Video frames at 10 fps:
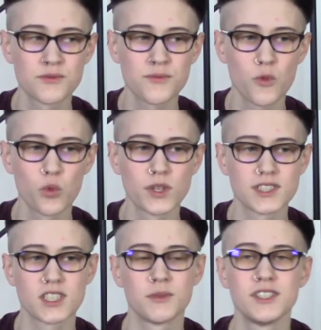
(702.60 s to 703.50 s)
when
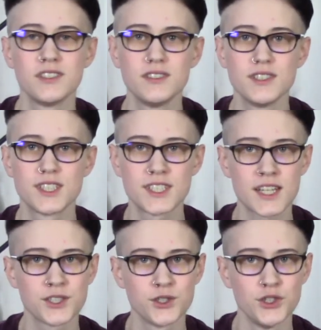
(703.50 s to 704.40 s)
someone
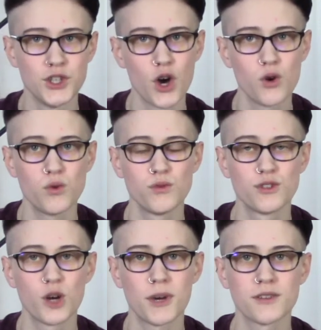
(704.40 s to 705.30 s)
says no
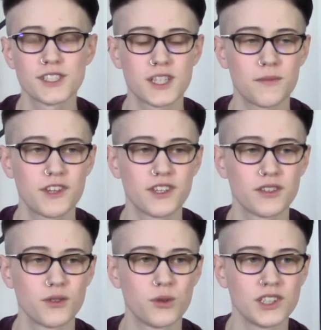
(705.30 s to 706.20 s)
about something,
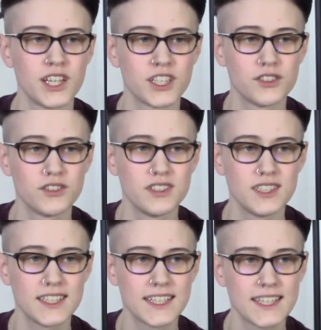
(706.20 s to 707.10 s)
or like
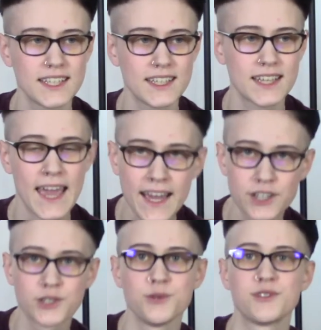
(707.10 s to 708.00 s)

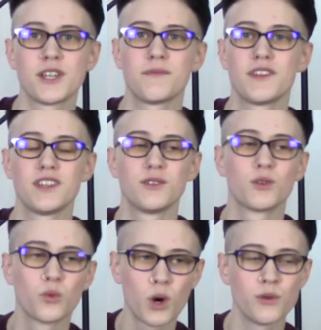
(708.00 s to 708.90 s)
can't do something or
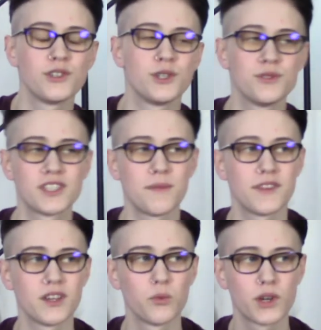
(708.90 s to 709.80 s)
won't do
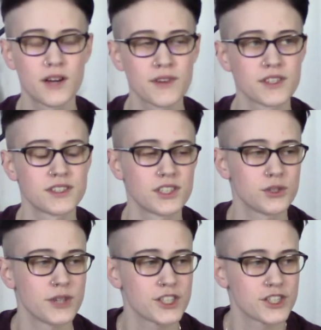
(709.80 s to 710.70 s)
something, whatever the
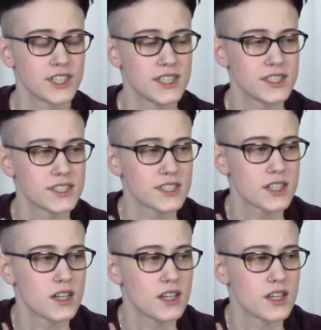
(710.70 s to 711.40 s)
situation is.